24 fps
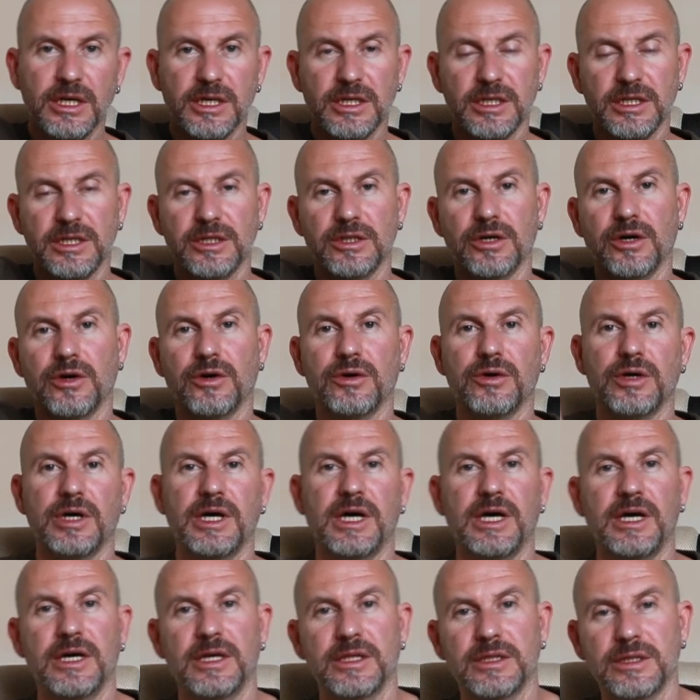you know,
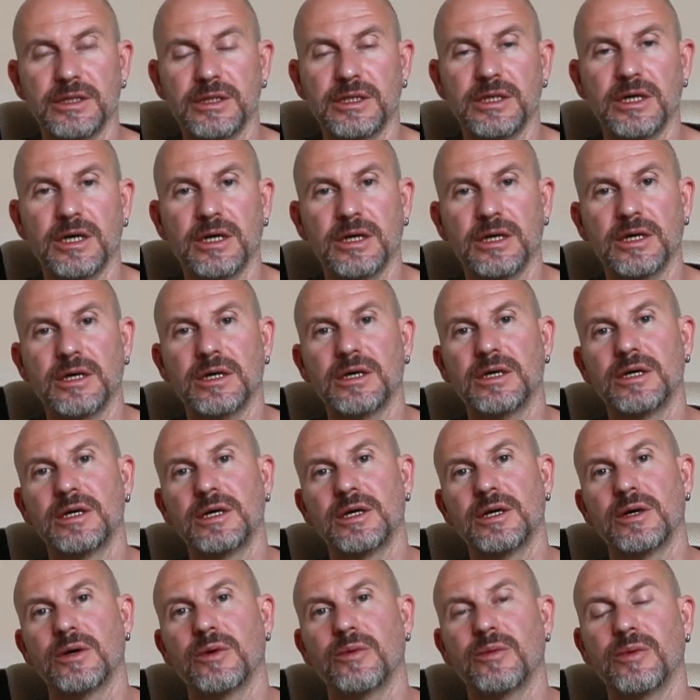and
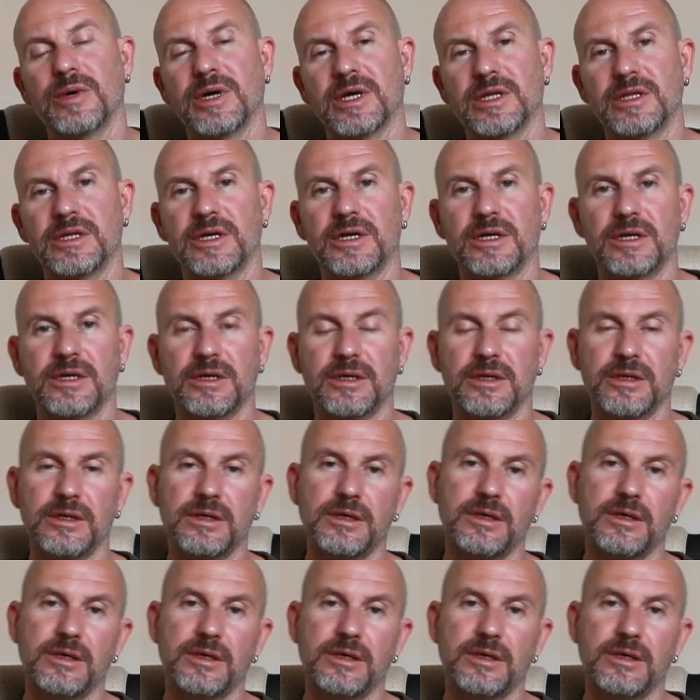whether